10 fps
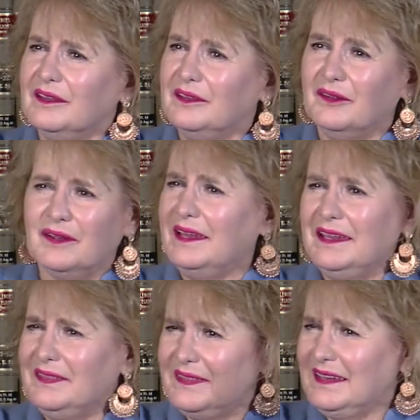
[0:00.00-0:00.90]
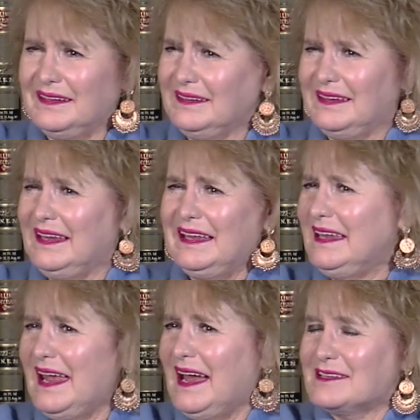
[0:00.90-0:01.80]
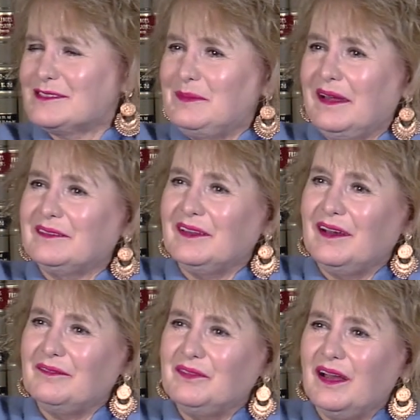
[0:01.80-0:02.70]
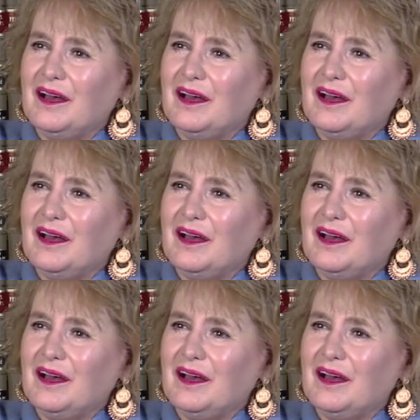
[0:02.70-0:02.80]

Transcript: Any aspect of